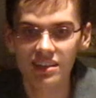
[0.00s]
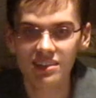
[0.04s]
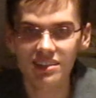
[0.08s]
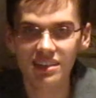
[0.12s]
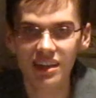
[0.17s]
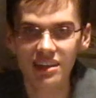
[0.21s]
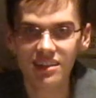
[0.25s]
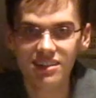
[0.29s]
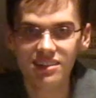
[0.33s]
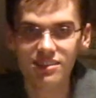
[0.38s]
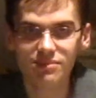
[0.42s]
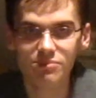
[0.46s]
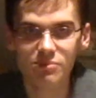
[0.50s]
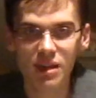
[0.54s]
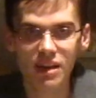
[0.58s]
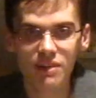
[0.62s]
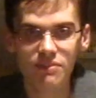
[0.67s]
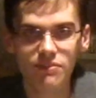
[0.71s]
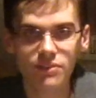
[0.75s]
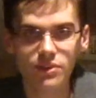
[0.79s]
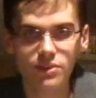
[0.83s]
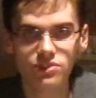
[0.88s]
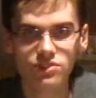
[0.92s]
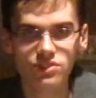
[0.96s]
That is
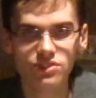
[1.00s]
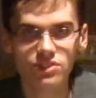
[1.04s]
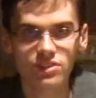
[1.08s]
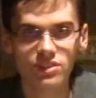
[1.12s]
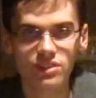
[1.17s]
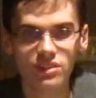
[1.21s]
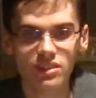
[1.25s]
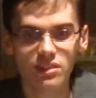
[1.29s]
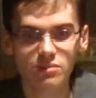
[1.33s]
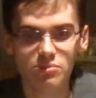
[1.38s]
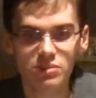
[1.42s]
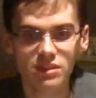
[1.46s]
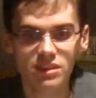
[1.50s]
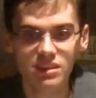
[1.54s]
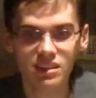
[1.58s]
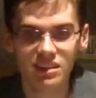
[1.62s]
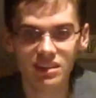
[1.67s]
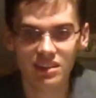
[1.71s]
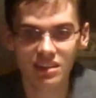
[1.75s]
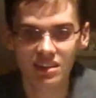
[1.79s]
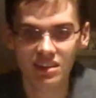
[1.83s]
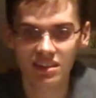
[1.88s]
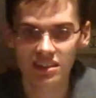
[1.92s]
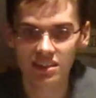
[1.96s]
my first
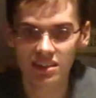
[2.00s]
opinion.